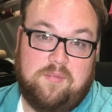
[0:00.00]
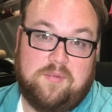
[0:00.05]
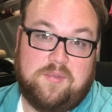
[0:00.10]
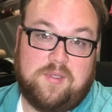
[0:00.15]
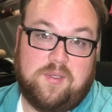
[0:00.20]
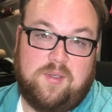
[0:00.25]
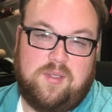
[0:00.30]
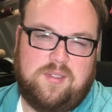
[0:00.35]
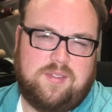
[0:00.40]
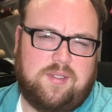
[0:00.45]

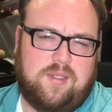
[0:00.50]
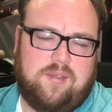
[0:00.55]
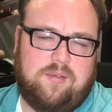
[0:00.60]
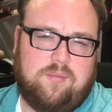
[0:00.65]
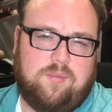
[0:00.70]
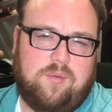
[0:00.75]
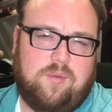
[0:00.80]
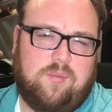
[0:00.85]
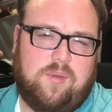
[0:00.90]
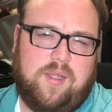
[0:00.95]
So he's like,
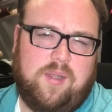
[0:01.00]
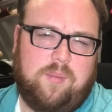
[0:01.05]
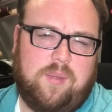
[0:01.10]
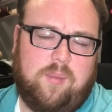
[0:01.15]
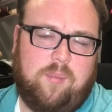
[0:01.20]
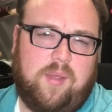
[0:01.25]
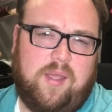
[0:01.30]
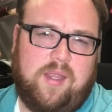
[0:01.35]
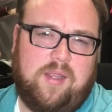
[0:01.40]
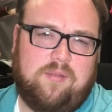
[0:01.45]
well, why am
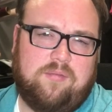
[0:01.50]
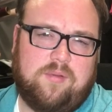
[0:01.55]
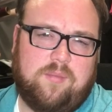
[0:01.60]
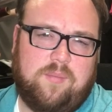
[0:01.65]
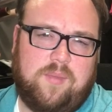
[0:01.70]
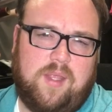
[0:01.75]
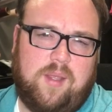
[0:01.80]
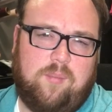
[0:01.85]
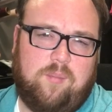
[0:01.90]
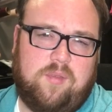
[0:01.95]
I buying it
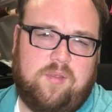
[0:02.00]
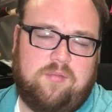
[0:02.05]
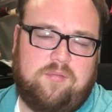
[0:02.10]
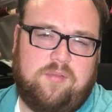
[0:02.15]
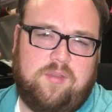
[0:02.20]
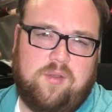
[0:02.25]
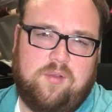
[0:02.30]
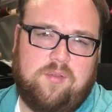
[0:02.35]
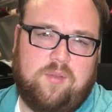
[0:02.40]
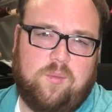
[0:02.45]
from them
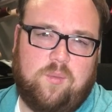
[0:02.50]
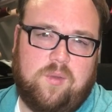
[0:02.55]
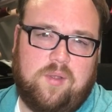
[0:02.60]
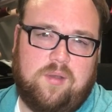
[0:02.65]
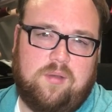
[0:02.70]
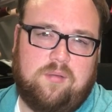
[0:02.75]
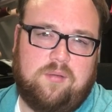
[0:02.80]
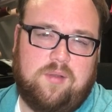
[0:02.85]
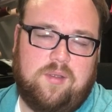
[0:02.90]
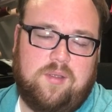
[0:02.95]
if you're the
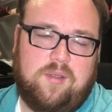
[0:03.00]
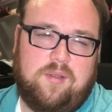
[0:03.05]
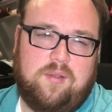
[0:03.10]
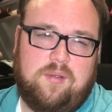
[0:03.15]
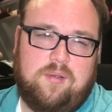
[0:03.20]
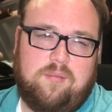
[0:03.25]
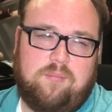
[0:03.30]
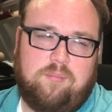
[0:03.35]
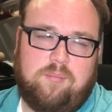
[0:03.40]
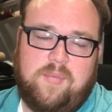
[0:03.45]
one
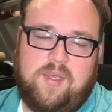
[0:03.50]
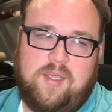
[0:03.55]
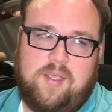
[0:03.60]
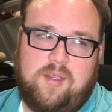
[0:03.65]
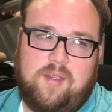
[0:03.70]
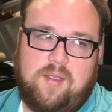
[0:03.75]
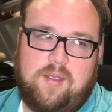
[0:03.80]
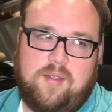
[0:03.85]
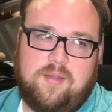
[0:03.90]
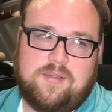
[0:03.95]

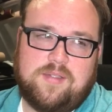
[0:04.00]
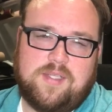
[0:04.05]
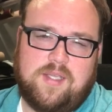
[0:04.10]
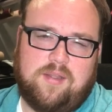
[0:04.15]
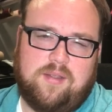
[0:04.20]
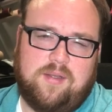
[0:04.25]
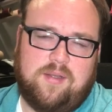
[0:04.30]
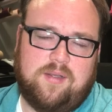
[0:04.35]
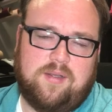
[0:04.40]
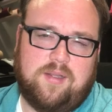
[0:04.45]
making it,
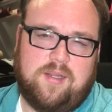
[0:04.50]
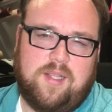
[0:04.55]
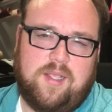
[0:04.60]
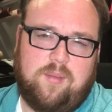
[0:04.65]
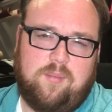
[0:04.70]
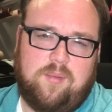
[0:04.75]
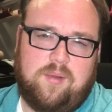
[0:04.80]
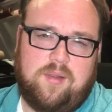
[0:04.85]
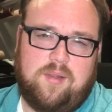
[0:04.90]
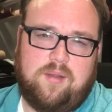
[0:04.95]
selling it to
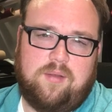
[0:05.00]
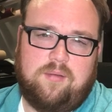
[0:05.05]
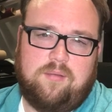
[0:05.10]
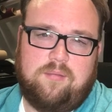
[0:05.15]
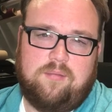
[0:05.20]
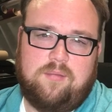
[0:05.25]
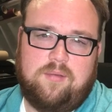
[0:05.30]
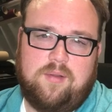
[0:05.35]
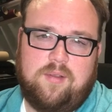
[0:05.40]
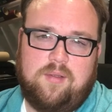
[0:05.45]
them, and
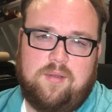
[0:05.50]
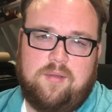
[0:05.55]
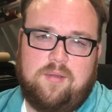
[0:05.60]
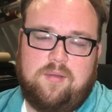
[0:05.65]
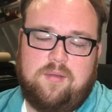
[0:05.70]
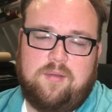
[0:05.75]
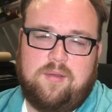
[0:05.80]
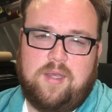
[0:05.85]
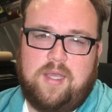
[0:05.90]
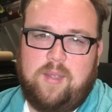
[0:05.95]
then
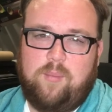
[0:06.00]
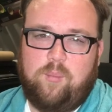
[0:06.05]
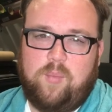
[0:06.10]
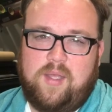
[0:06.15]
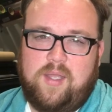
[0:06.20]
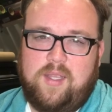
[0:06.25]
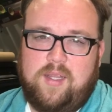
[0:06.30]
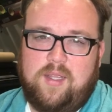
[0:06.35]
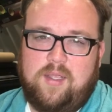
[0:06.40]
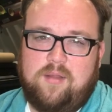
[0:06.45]
I'm
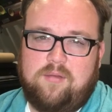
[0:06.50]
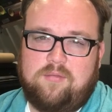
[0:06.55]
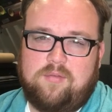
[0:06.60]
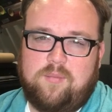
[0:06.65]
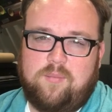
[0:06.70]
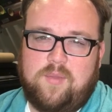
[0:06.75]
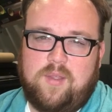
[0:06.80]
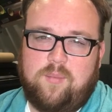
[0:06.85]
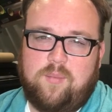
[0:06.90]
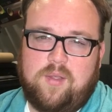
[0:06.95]
buying it
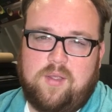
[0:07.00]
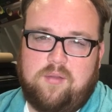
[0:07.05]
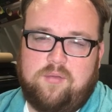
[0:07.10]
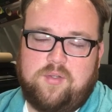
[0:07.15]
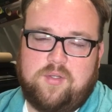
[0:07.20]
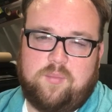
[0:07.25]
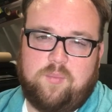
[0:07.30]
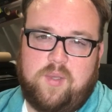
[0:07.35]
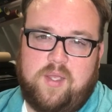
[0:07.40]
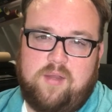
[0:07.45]
from them? I'll
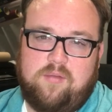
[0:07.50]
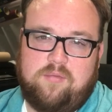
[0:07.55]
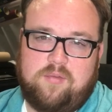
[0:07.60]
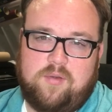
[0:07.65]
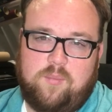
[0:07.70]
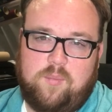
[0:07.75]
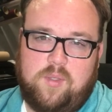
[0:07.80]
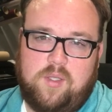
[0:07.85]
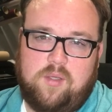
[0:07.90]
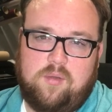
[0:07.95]
just buy it
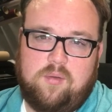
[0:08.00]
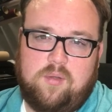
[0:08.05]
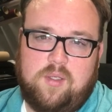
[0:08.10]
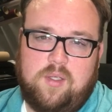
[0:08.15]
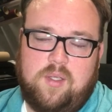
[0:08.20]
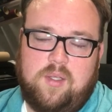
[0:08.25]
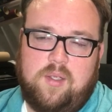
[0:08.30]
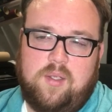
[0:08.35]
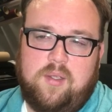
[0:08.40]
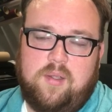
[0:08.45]
from you.
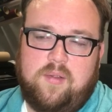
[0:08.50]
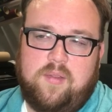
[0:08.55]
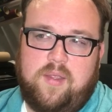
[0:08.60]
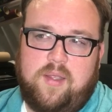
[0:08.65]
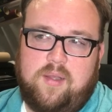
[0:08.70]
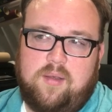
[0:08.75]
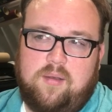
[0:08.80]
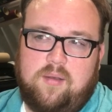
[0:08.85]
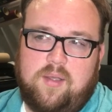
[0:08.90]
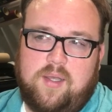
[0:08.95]

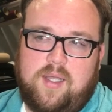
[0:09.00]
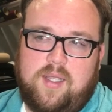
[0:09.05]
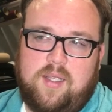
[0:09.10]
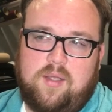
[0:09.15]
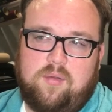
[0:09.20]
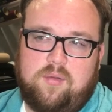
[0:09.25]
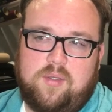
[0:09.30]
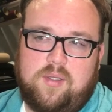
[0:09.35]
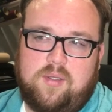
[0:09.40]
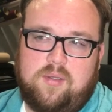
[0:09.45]
And I
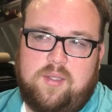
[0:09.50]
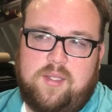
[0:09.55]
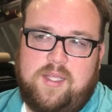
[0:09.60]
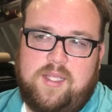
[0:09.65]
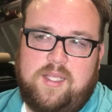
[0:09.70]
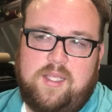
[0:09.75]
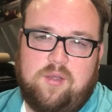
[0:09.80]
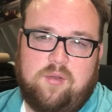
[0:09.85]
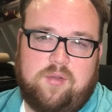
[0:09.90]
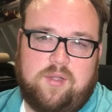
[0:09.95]
only
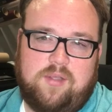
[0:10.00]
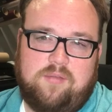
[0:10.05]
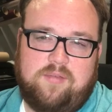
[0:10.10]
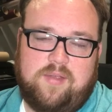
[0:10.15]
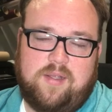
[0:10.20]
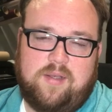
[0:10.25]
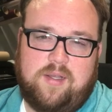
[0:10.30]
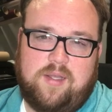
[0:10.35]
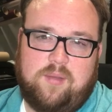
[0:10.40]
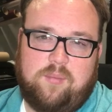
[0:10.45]
he only
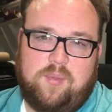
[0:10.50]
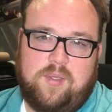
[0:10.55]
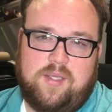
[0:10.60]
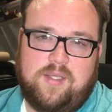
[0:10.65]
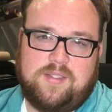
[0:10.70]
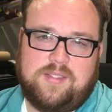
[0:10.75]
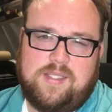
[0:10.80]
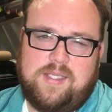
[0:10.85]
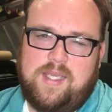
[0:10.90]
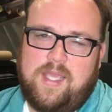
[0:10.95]
found out
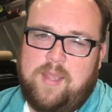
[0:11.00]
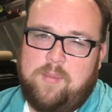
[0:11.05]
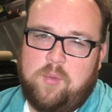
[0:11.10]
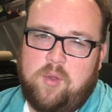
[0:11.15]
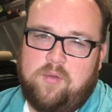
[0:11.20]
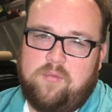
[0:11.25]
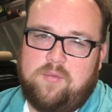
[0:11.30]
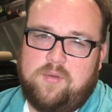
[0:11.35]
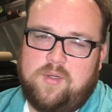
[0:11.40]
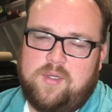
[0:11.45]
because he came
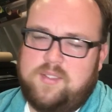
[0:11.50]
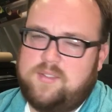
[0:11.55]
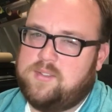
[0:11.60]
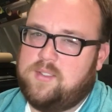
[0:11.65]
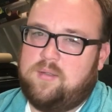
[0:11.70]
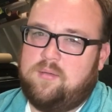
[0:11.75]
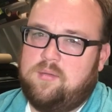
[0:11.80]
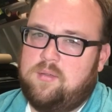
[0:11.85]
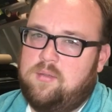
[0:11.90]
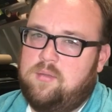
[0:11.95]
over and he's
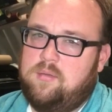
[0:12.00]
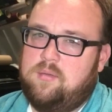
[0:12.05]
like,